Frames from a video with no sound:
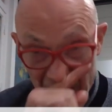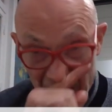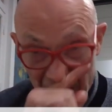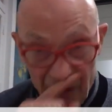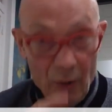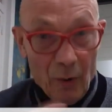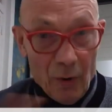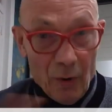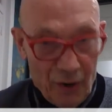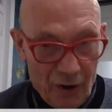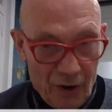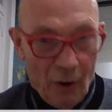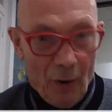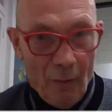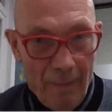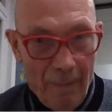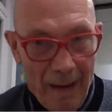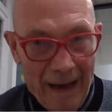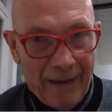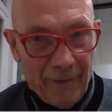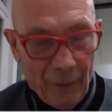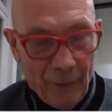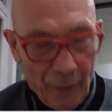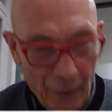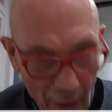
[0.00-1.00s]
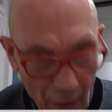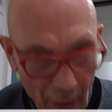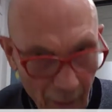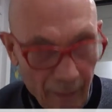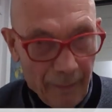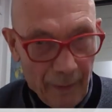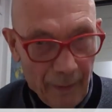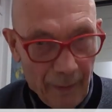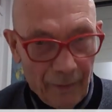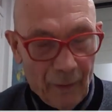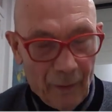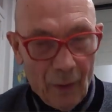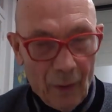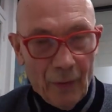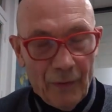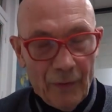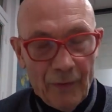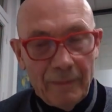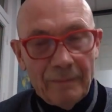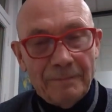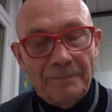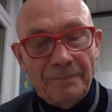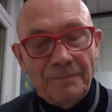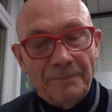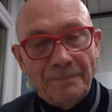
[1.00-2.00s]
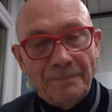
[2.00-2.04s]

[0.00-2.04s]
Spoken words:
but also bad for Europe, of course.